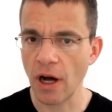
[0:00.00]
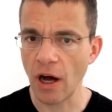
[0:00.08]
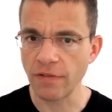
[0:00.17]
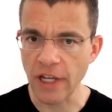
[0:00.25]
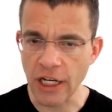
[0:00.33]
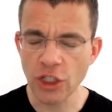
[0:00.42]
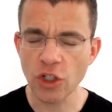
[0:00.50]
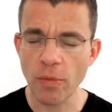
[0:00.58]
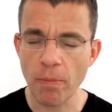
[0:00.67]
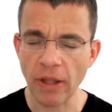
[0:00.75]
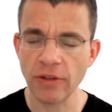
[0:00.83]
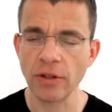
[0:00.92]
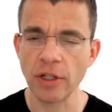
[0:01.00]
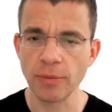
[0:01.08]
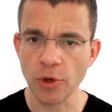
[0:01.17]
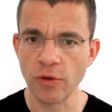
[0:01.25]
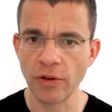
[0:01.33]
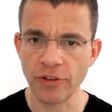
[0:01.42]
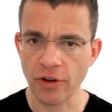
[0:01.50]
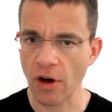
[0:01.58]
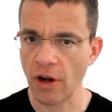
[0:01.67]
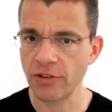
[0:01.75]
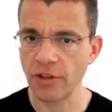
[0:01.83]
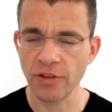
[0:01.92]
of incremental approvals
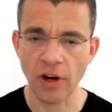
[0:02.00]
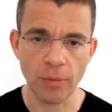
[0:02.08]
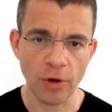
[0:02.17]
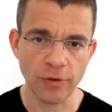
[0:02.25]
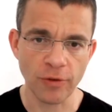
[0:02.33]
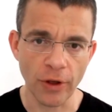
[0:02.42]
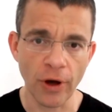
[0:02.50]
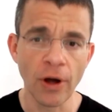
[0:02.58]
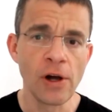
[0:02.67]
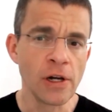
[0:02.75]
across the entire portfolio.